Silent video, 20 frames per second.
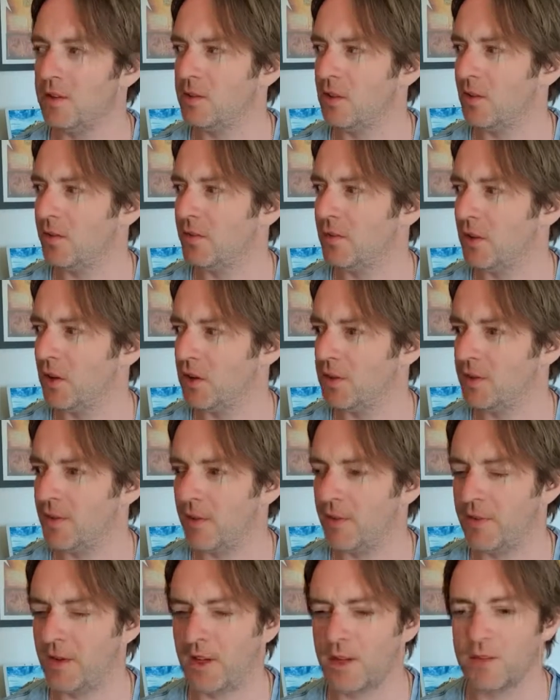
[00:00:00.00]
a philosopher,
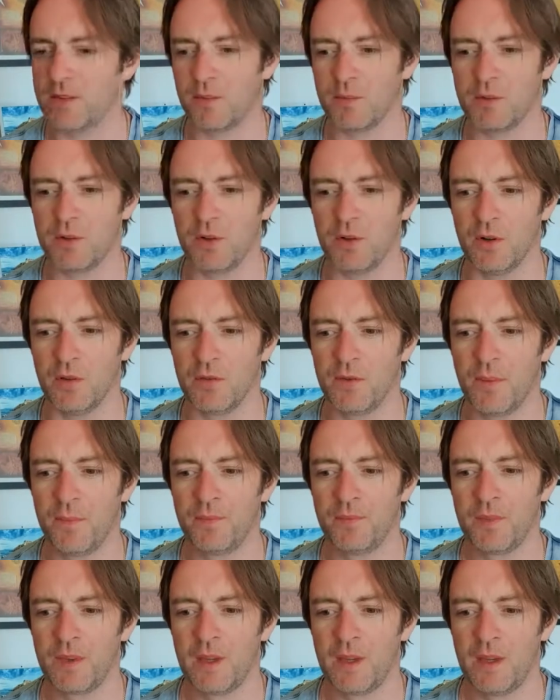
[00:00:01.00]
I think it's some sort of
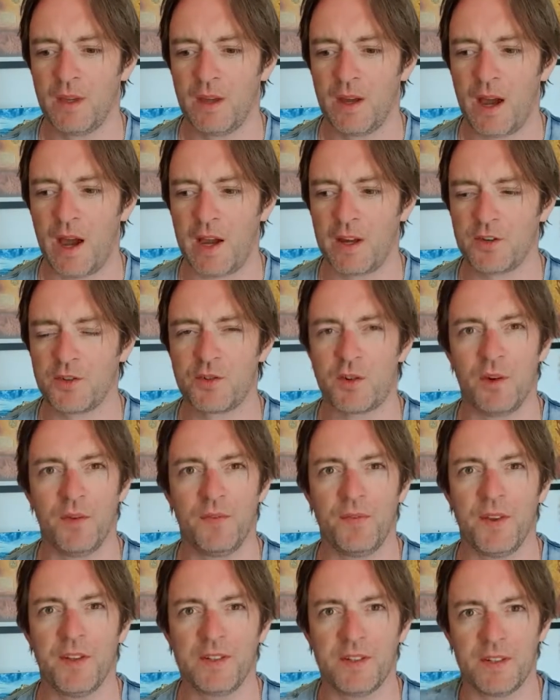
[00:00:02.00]

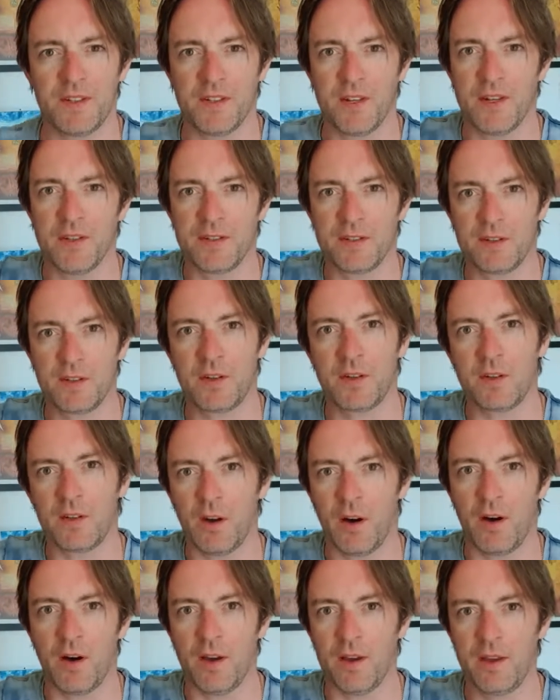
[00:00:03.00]
astrophysicist
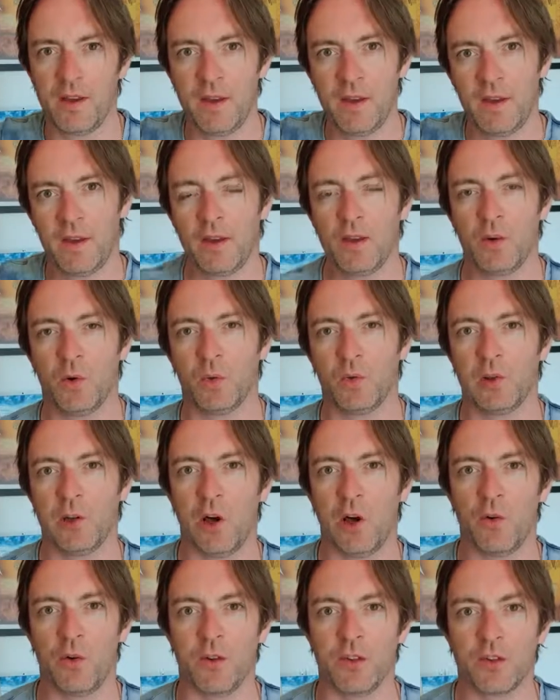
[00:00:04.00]
guy called
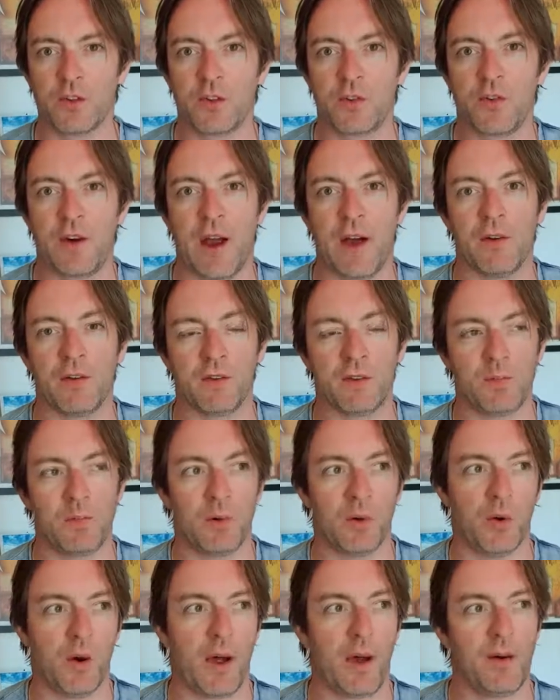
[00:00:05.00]
Lawrence Krauss
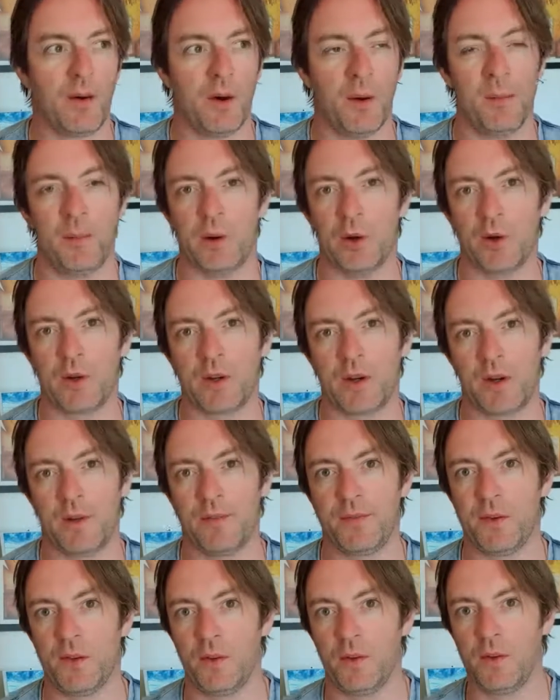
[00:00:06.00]
brought out a book a
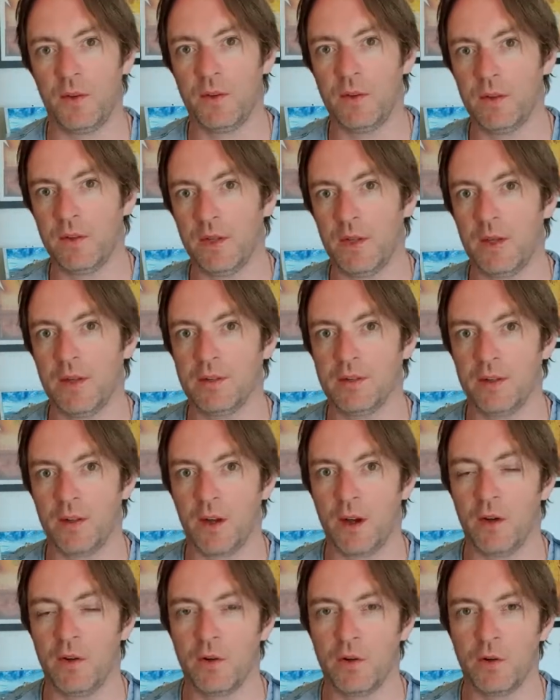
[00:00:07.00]
few years
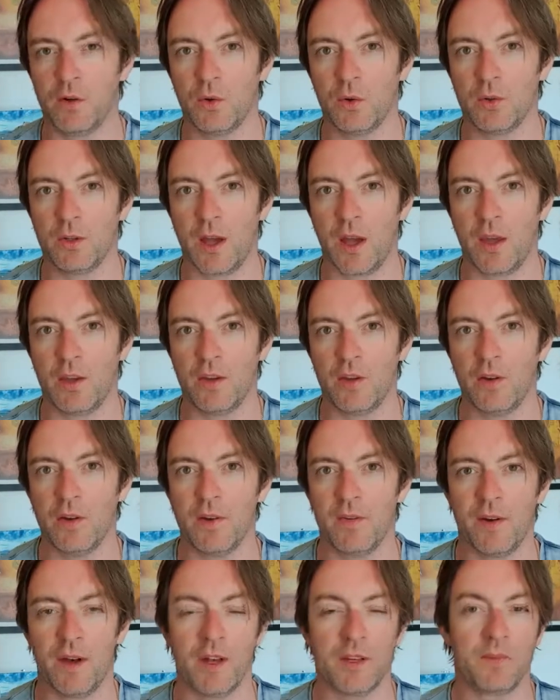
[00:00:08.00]
ago called A
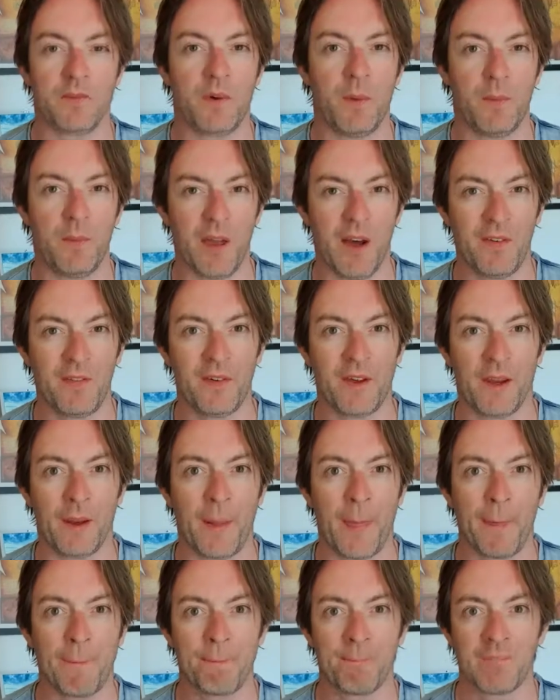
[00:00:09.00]
Universe from
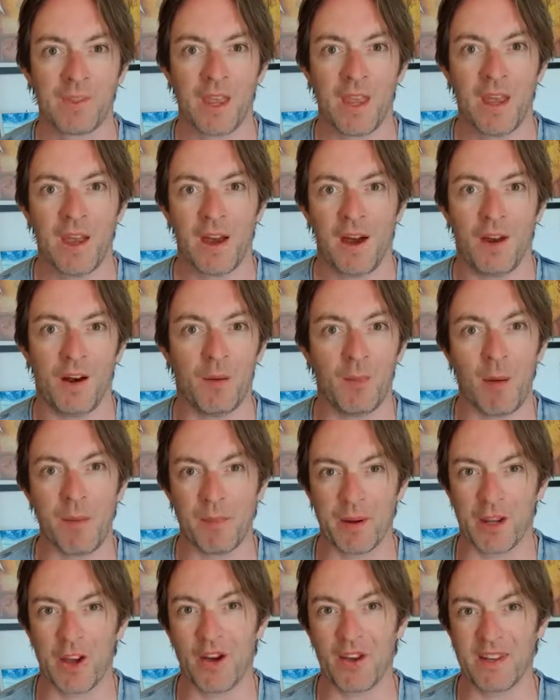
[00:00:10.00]
Nothing. And I
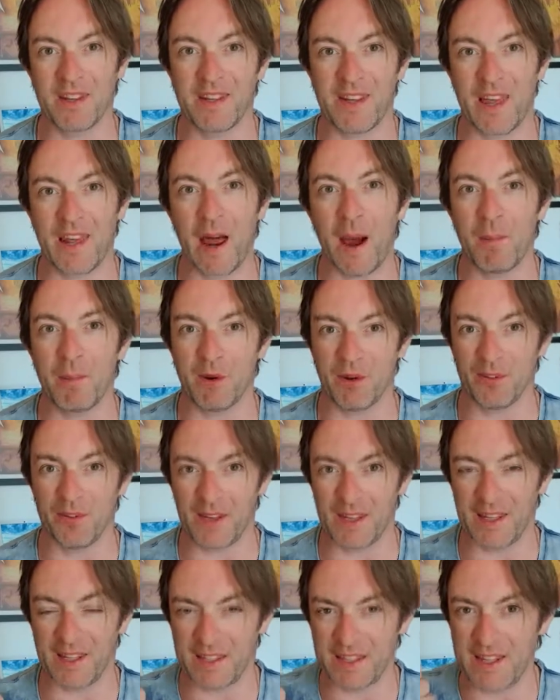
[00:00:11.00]
remember going to get that book
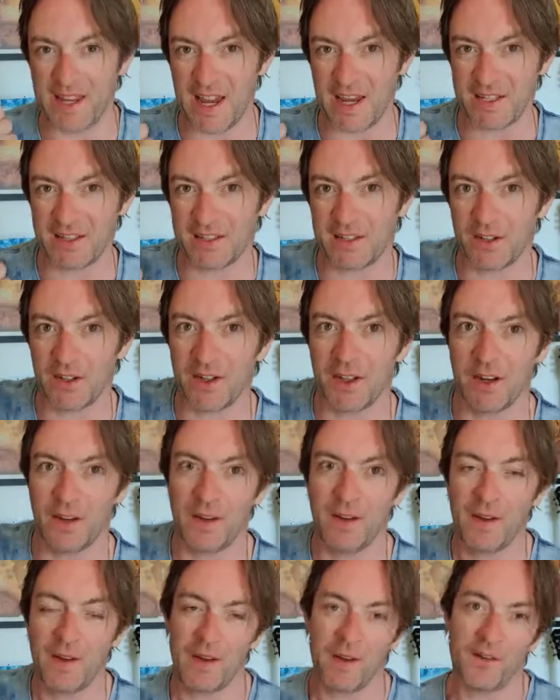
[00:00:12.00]
thinking, yes, I'm going
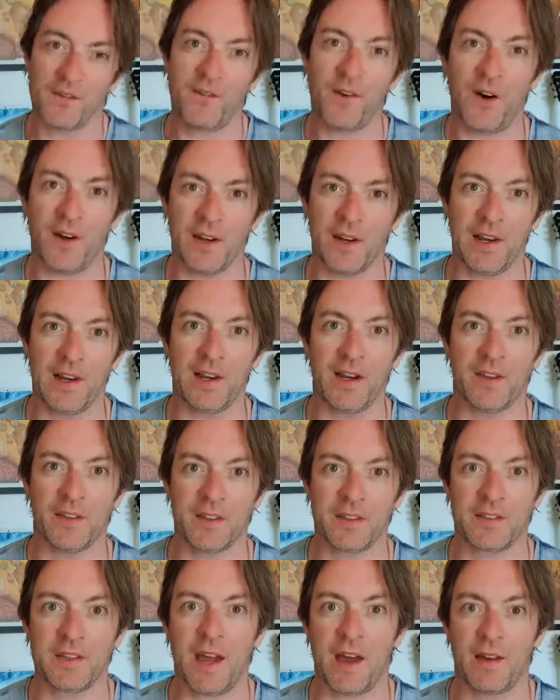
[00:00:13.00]
to finally
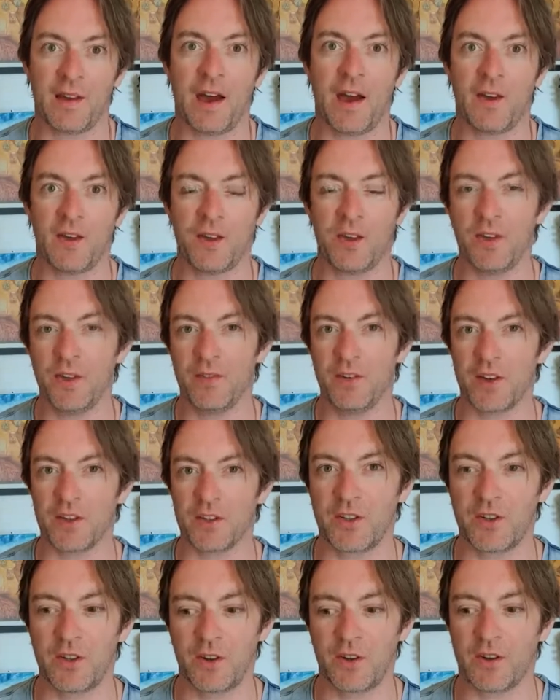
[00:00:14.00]
understand how the universe
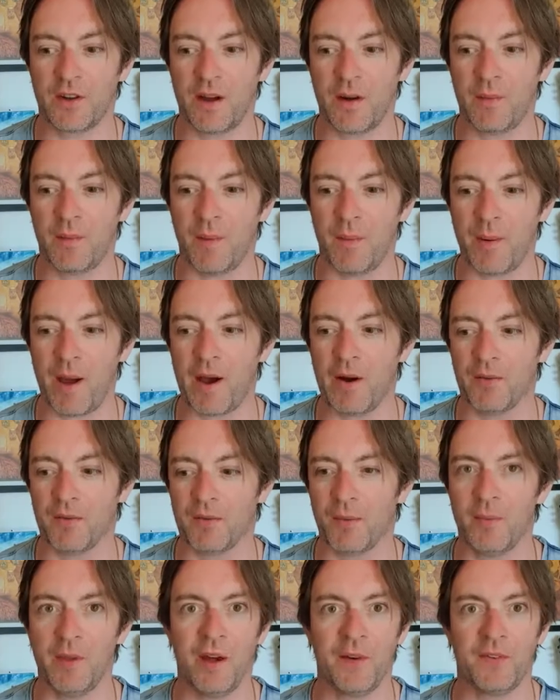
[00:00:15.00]
have come about
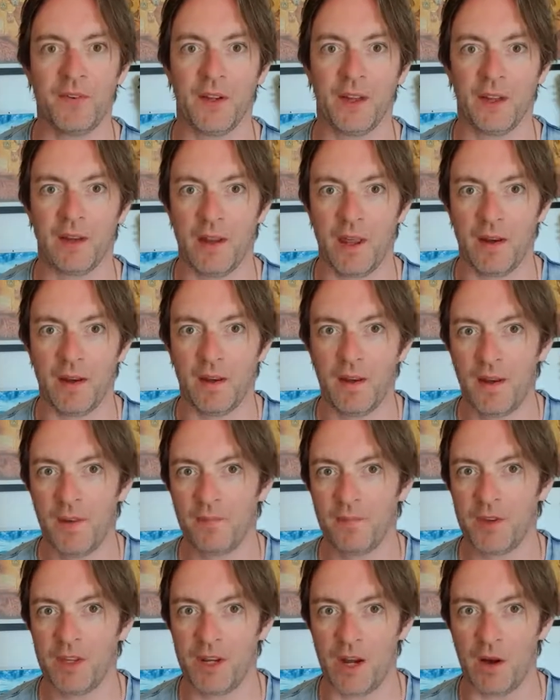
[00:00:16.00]
from nothing. And then,
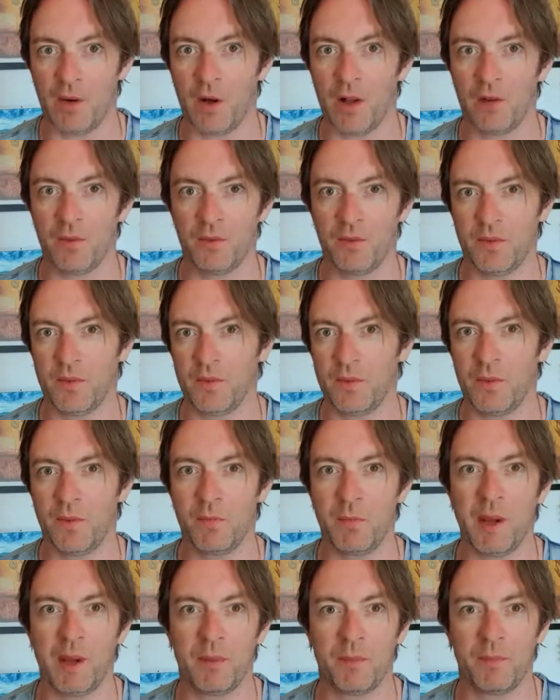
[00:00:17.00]

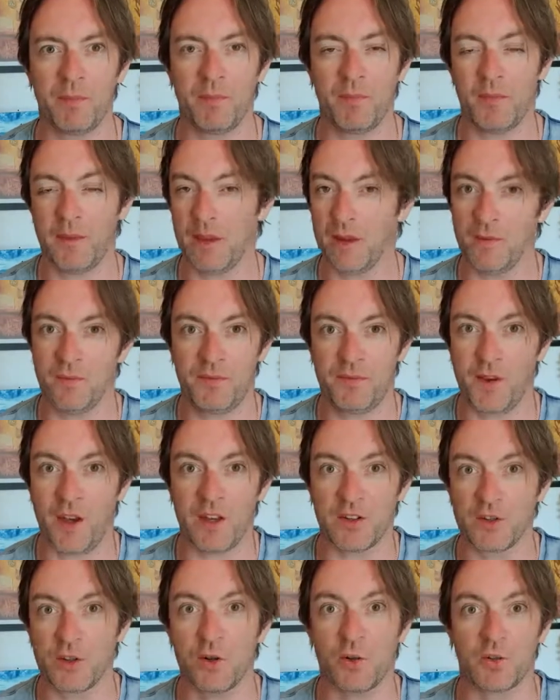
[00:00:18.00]
the
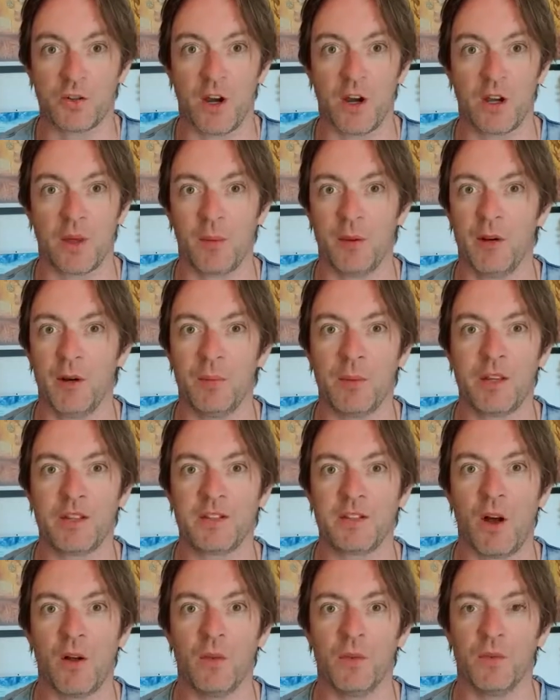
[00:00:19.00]
first cause argument will be
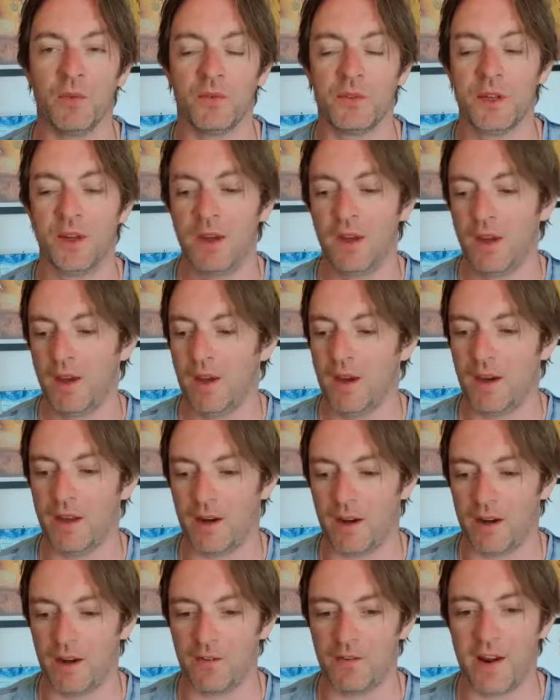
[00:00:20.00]
solved. And
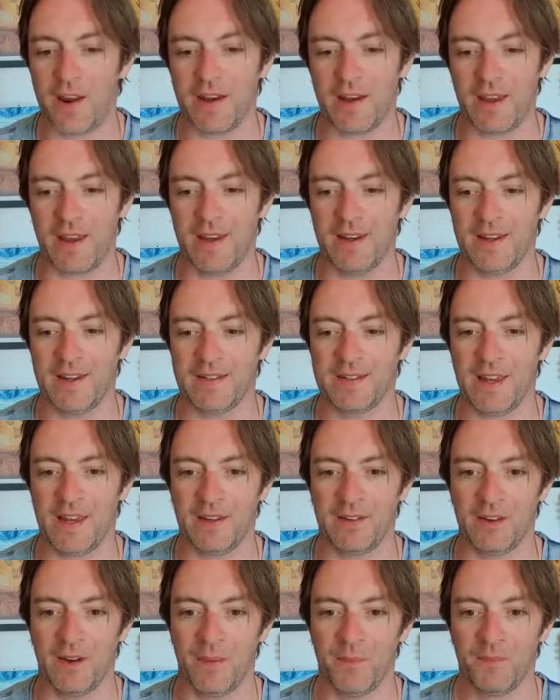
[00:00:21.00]
then I read it and he
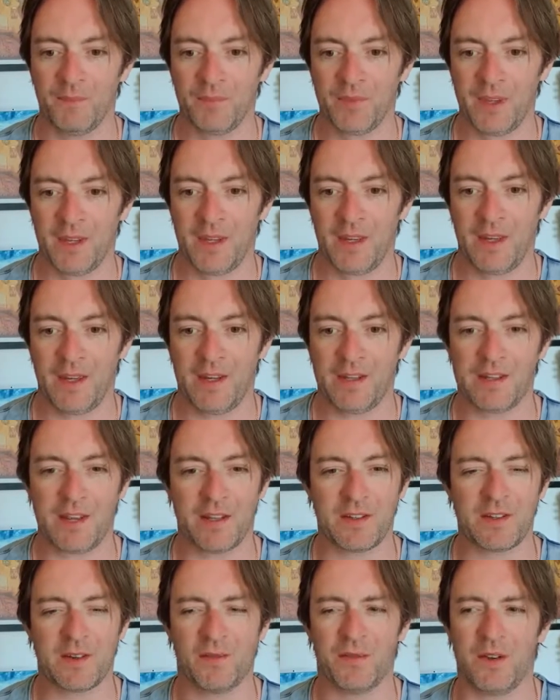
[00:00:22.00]
said
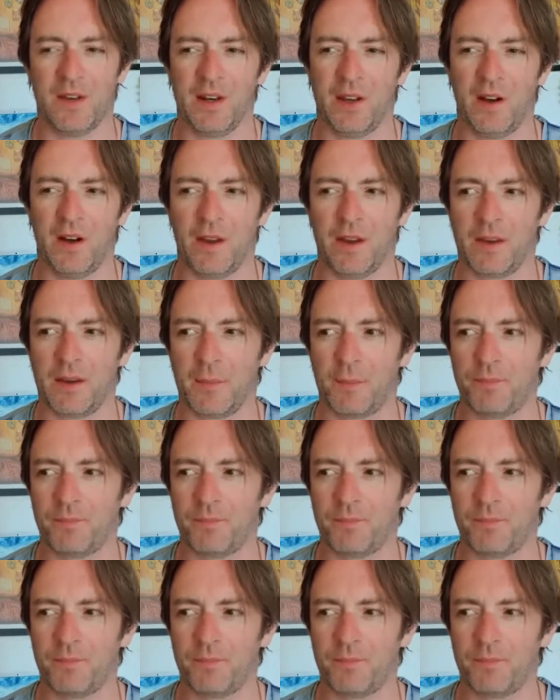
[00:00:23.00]
something like,